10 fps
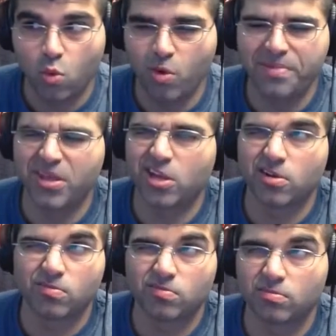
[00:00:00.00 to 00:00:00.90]

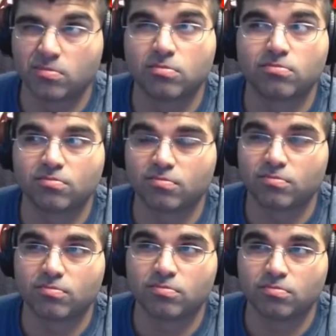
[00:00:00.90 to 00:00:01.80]
Women.
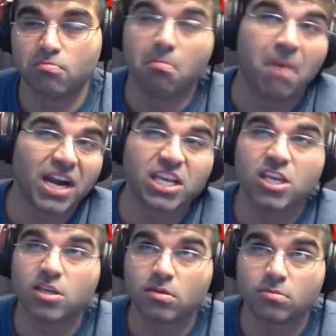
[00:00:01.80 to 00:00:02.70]

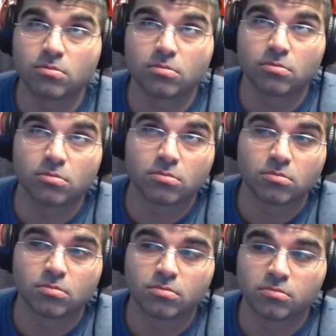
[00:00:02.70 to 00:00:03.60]
Money.
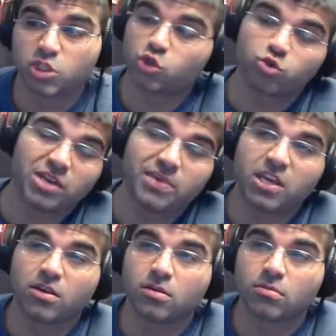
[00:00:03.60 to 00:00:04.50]

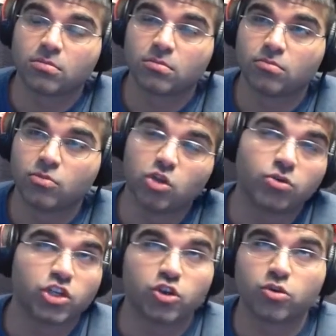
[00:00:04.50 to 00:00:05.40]
Streaming.
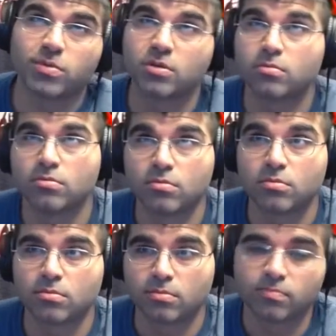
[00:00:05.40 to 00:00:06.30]
YouTube.
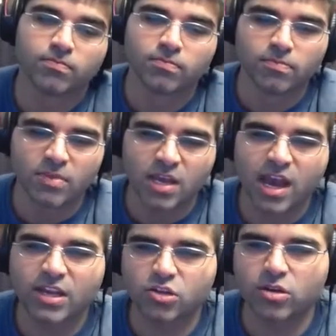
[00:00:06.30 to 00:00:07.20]

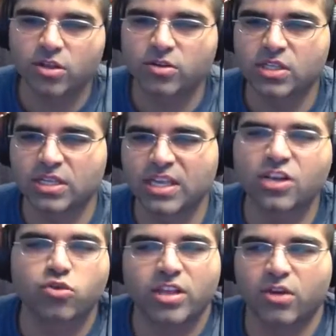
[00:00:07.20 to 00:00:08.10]
I enjoy those things. I
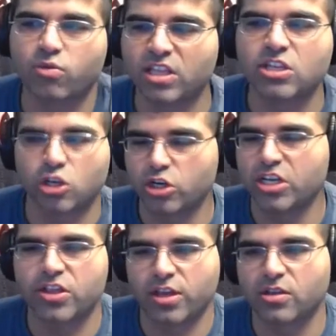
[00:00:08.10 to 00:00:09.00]
enjoy, like, really
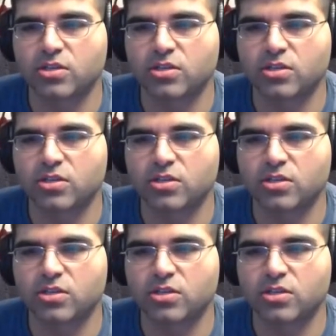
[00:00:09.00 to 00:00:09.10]
nerdy things.